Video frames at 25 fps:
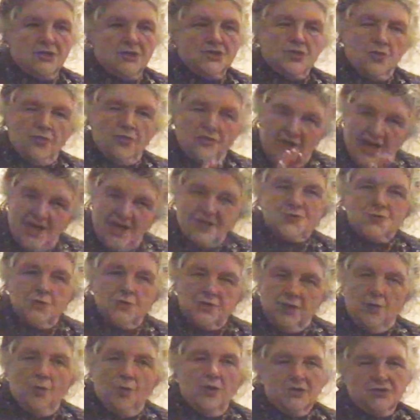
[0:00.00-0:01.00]
So that's
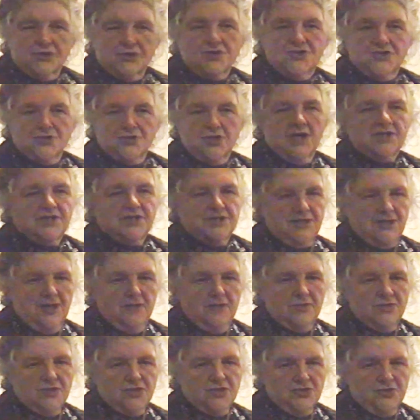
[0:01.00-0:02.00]
what I want to try to
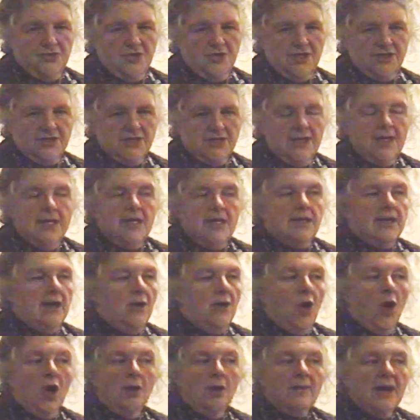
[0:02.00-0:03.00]
demonstrate.
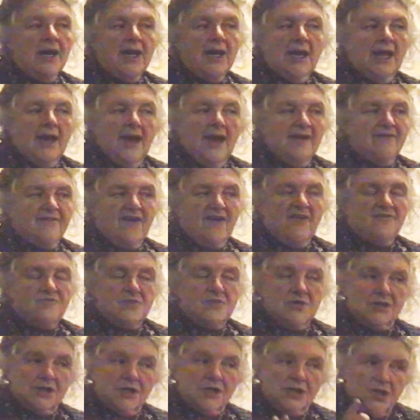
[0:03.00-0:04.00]
Now all my life
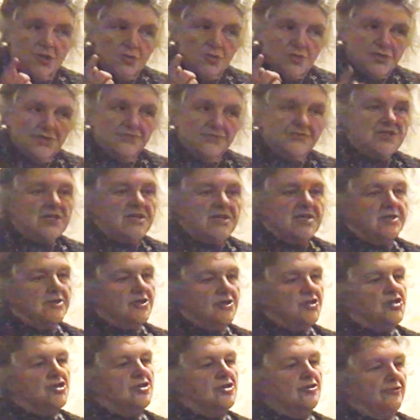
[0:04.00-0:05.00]
I've been accused of
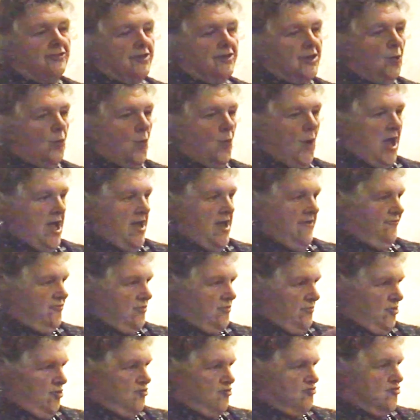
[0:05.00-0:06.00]
taking children away
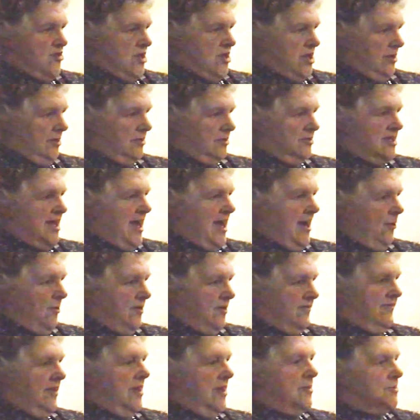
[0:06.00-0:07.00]
from the real now
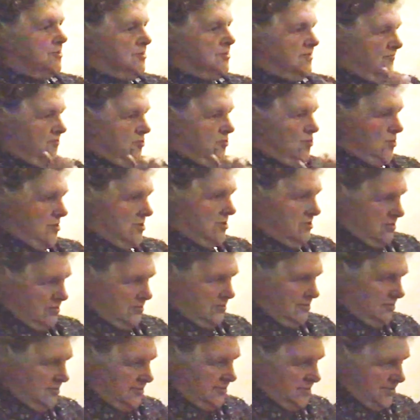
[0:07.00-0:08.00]
events of the
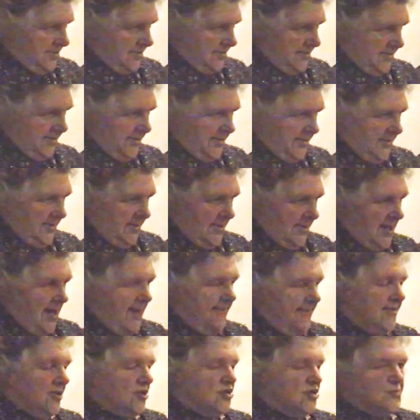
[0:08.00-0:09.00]
world
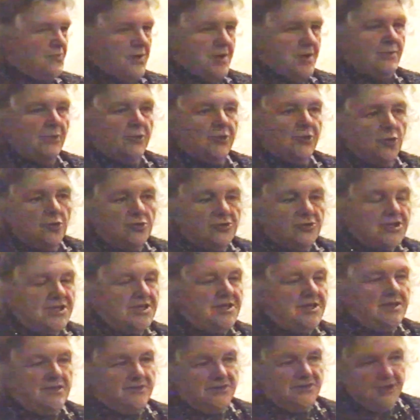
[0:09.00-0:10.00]
because people don't
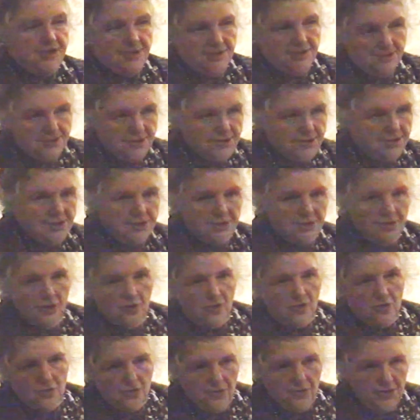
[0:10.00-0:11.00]
hear the
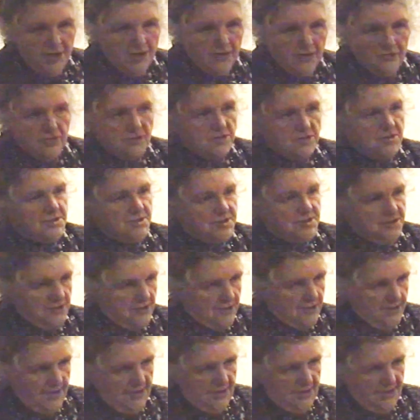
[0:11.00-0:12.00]
internal coherence
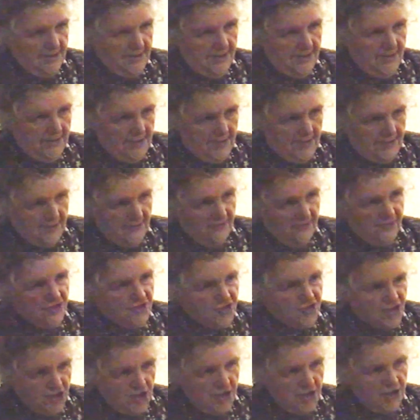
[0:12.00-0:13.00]
of
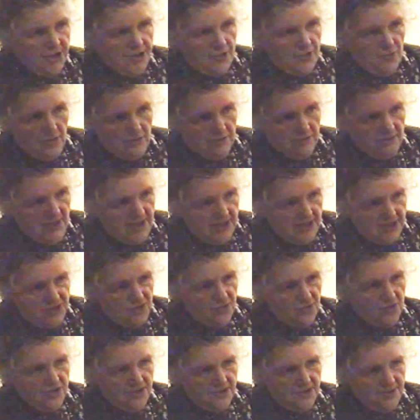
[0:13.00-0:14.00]
the journey one
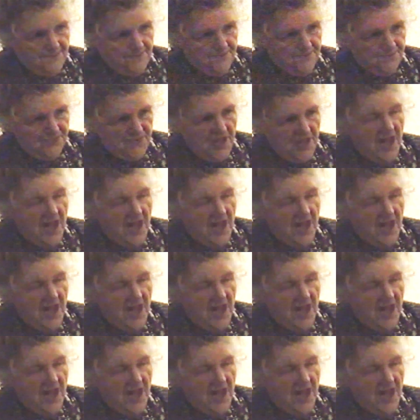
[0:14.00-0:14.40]
makes with them.